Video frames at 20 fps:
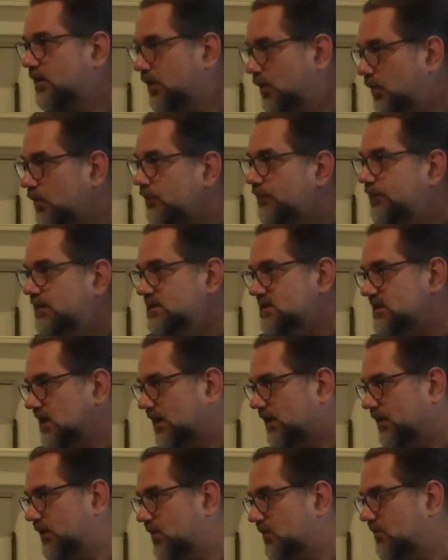COVID
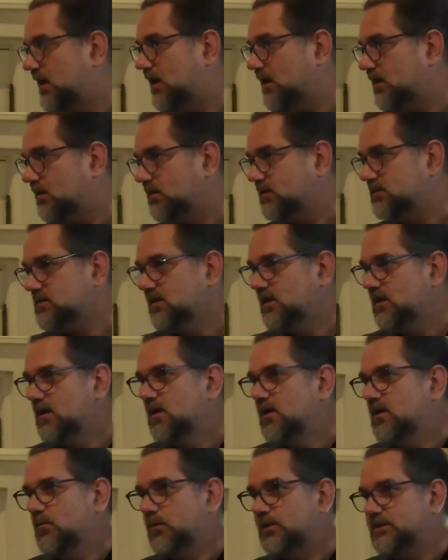scenario models,
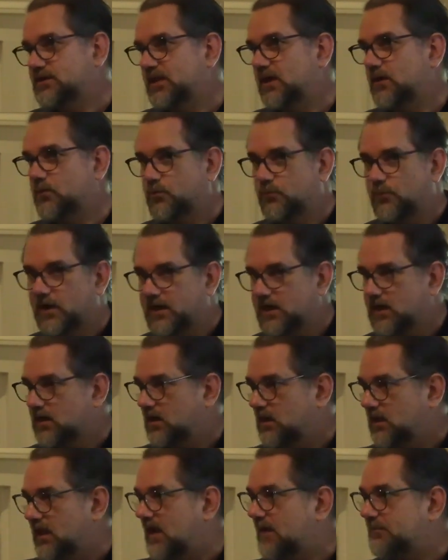which they were running on a
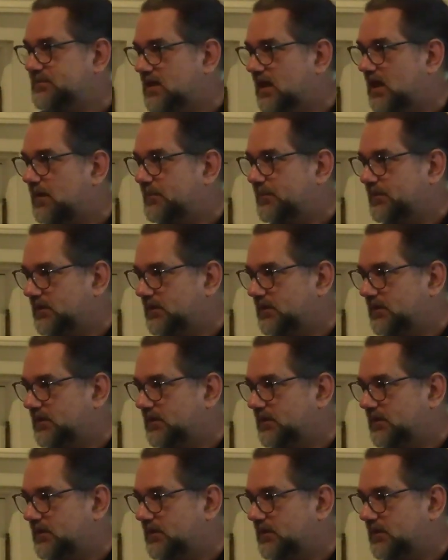laptop.